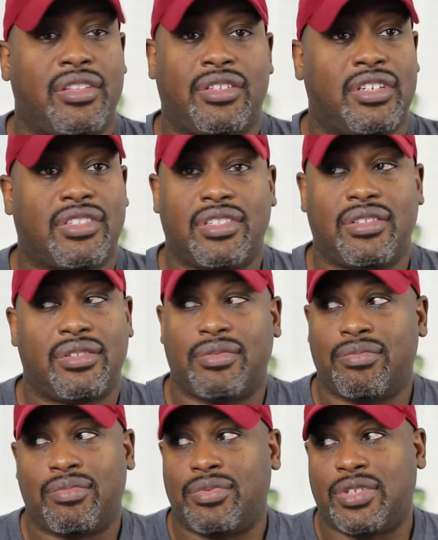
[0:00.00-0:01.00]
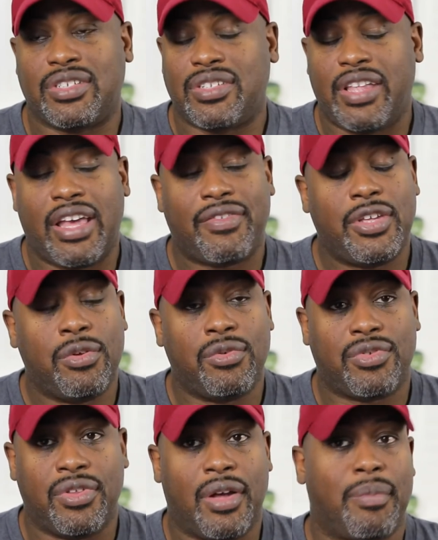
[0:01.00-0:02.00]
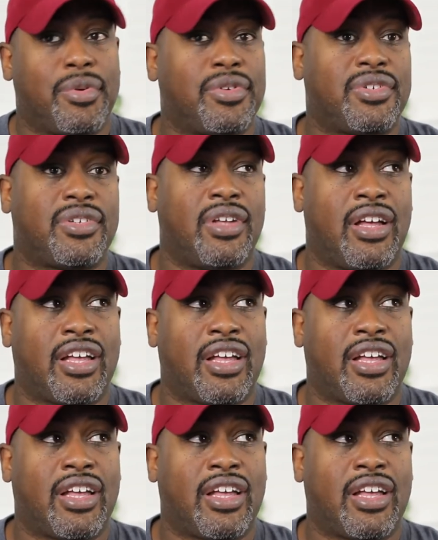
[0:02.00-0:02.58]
doesn't have huge numbers.